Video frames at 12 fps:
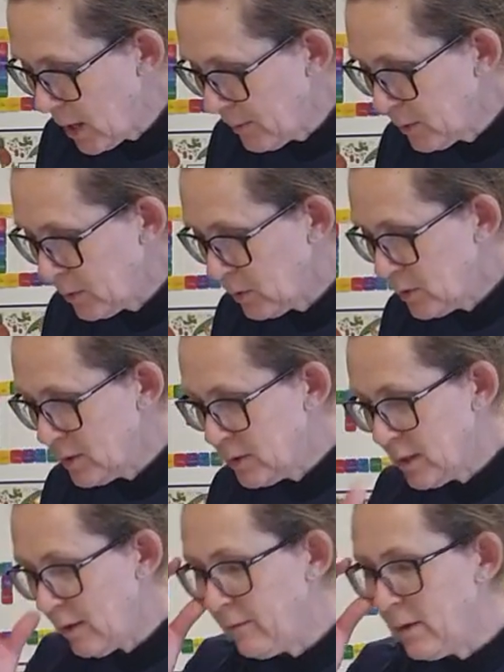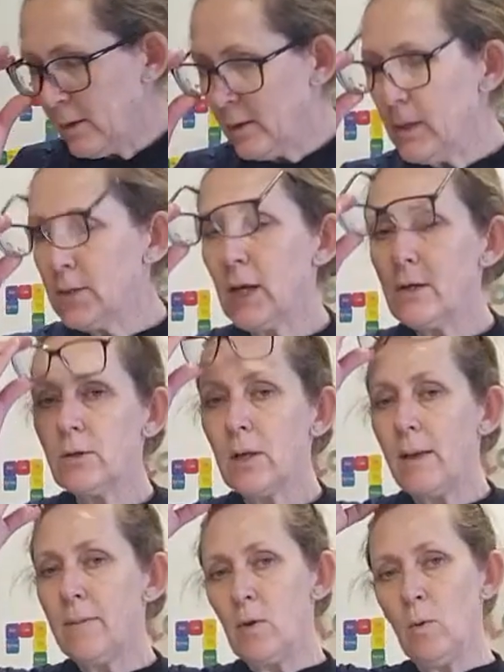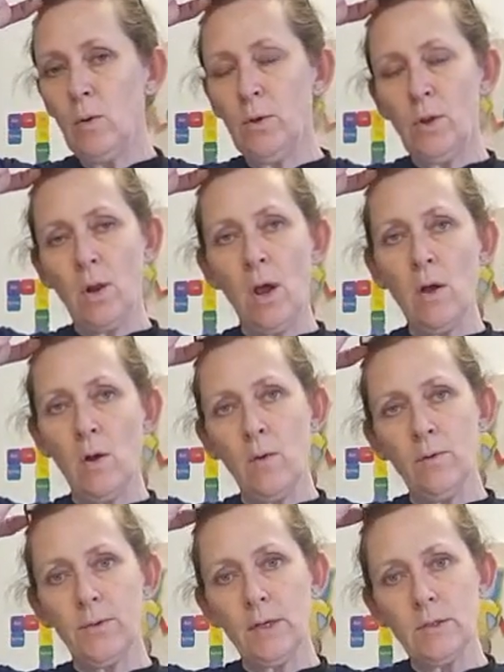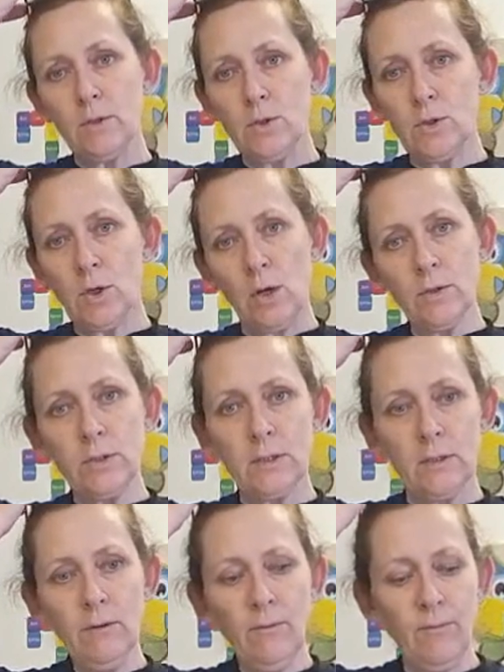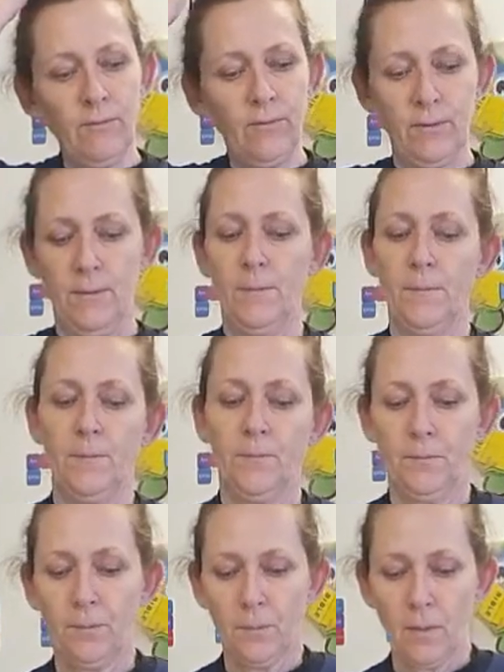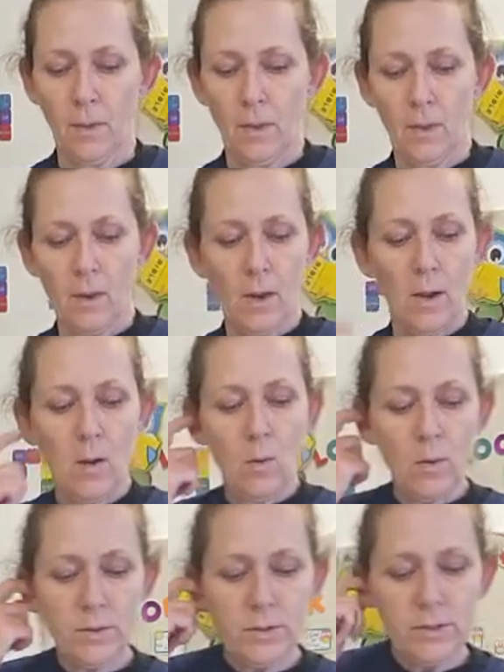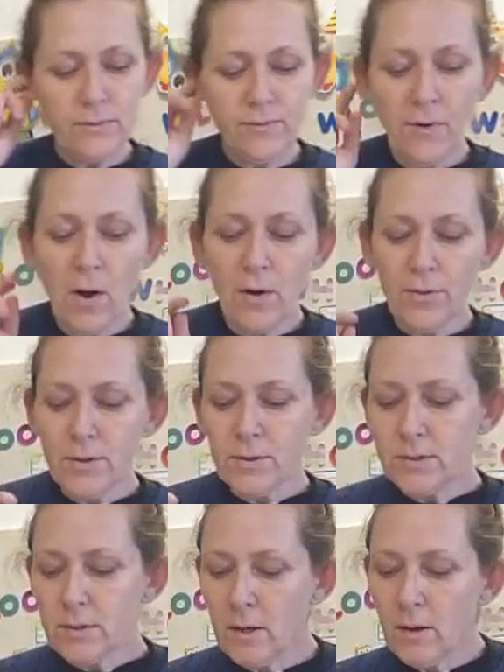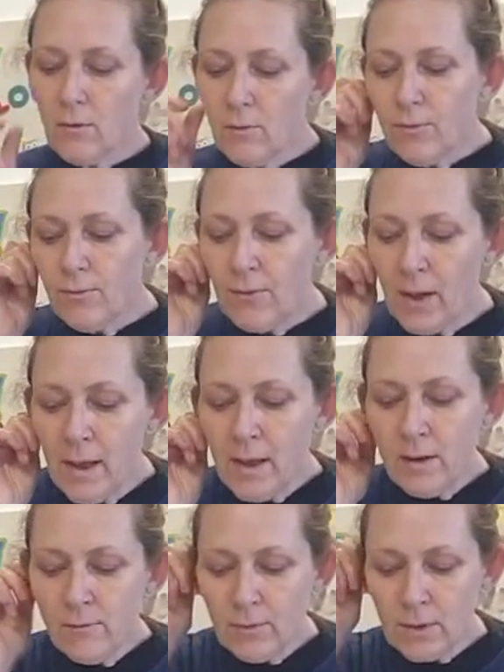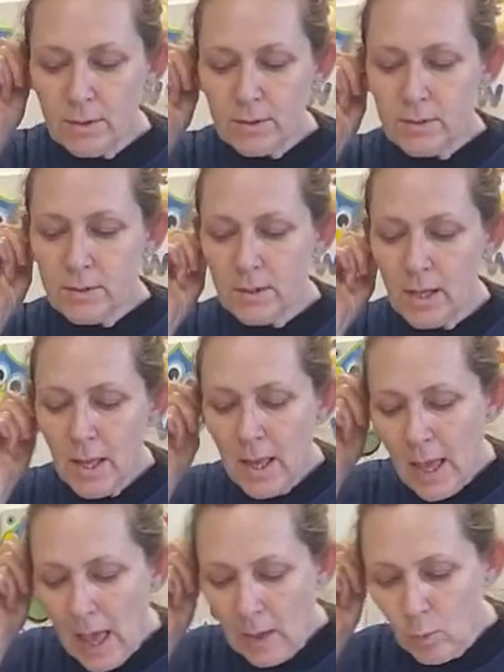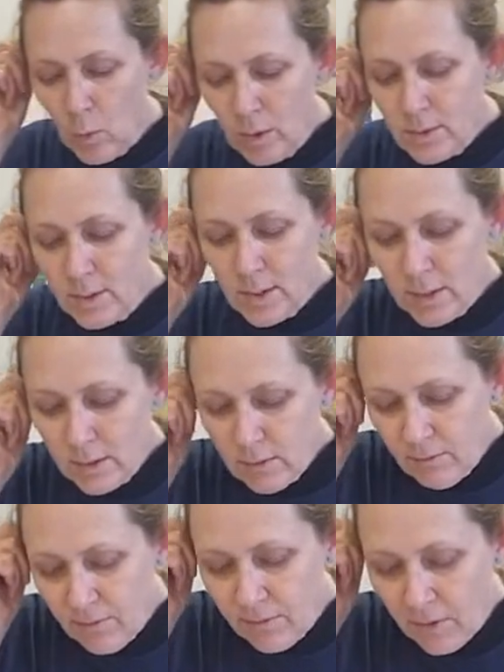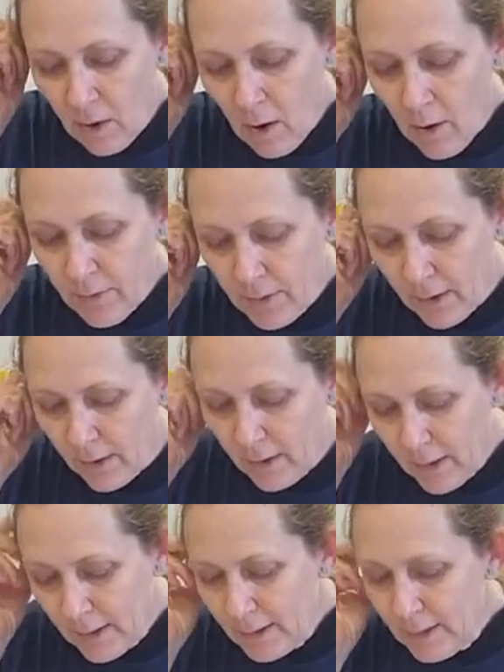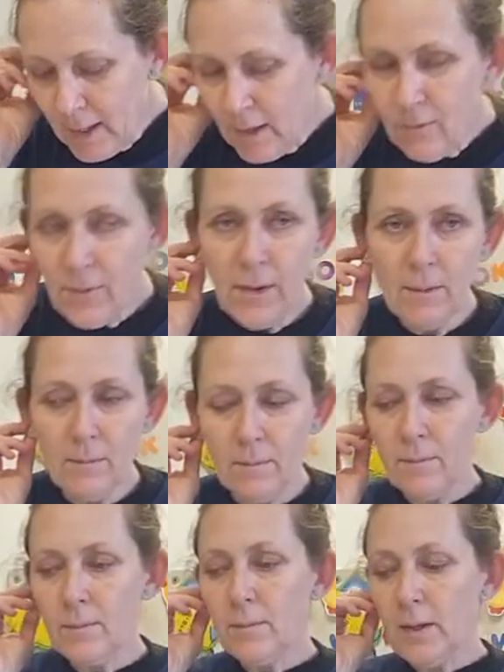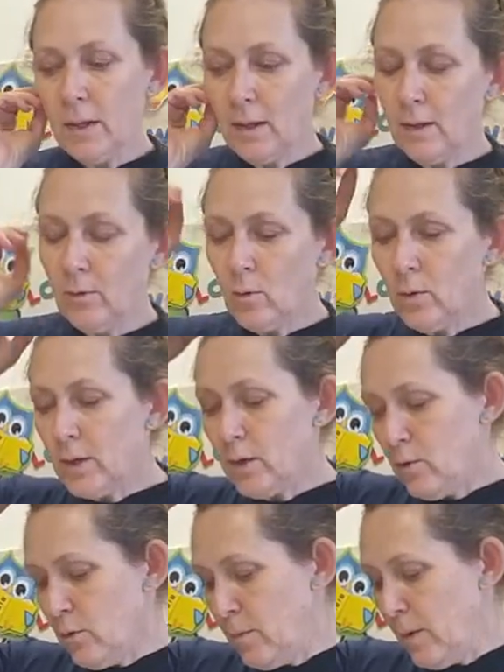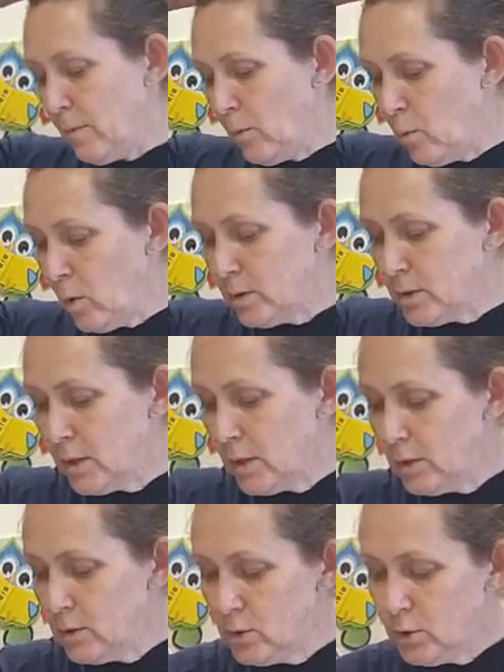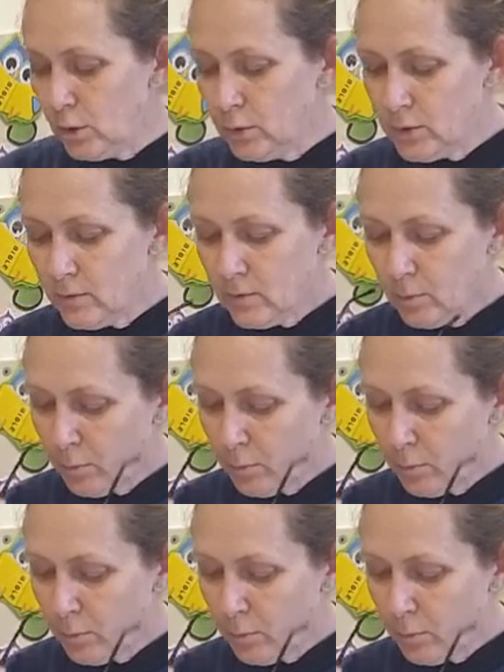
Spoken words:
chapter 37, at this stage of the game, you will know that Joseph was his father's favorite. And what did his father give him? Eleanor, can you remember what Joseph's